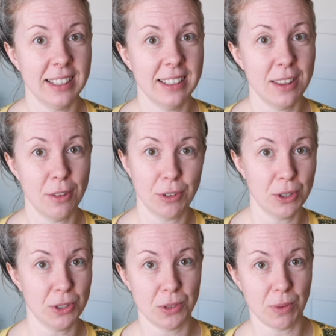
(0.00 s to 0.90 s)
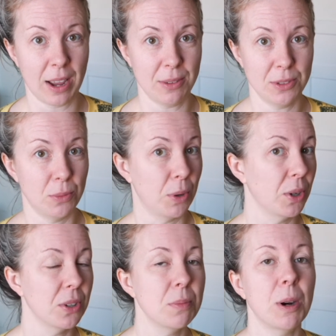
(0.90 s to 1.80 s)
the first rounds
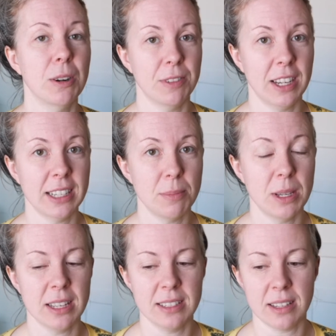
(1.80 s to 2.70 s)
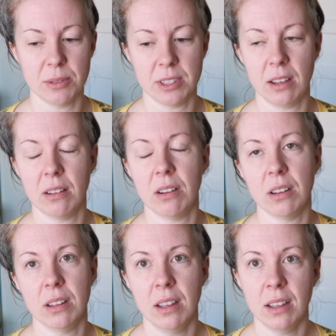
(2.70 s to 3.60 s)
weren't perfect because I was like, oh,